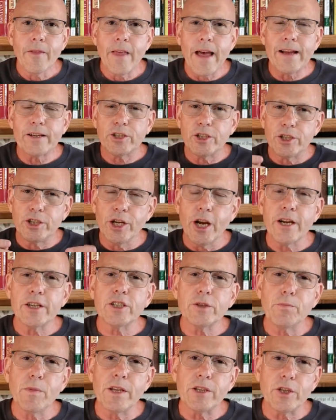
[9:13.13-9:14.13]
That
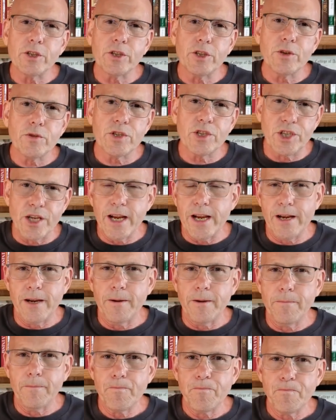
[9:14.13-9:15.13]
judgment that you
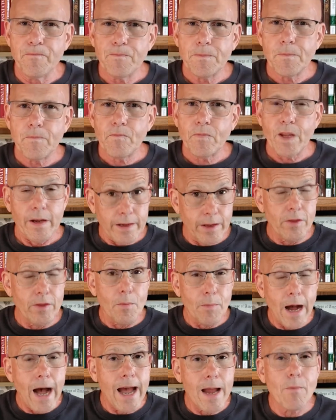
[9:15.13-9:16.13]
see in
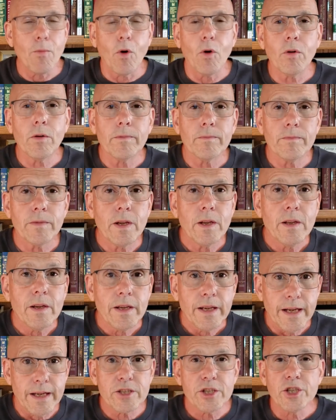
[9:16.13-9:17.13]
the Bible
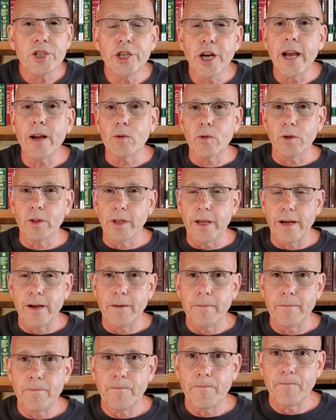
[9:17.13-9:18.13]
is
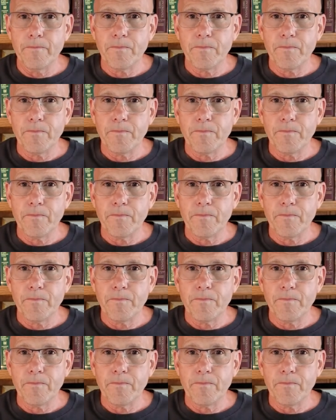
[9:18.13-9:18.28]
generally